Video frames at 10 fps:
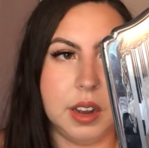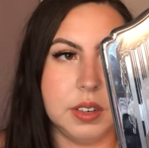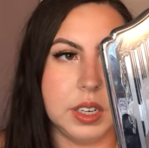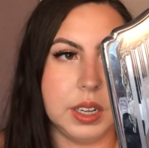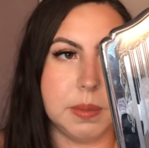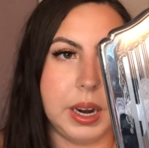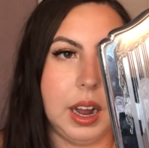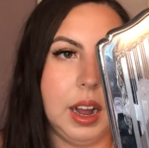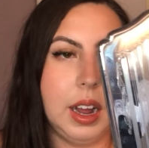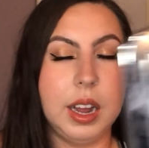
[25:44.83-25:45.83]
underneath my
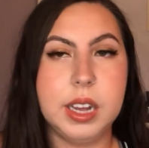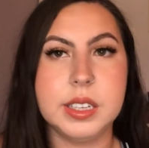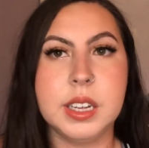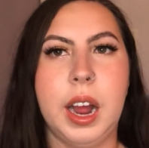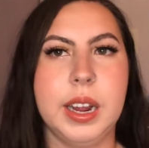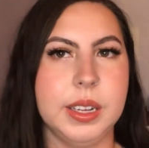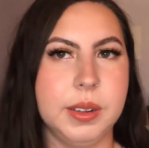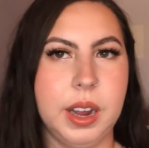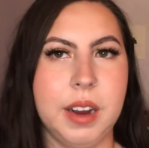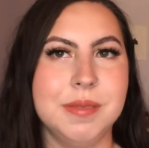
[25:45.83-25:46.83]
eyes.
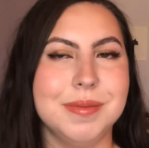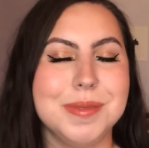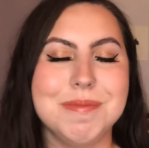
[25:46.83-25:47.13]
I am